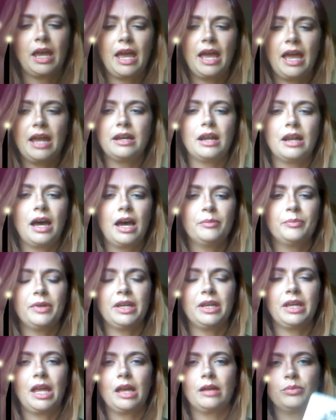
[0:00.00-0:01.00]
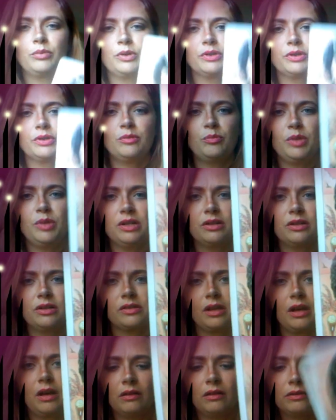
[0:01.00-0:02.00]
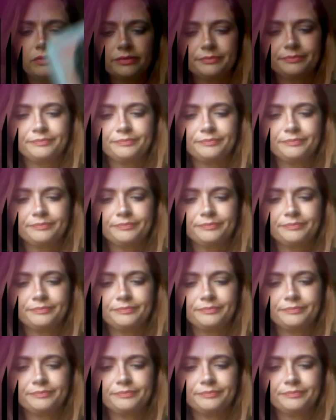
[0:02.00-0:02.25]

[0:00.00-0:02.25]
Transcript: and not being able to be yourself.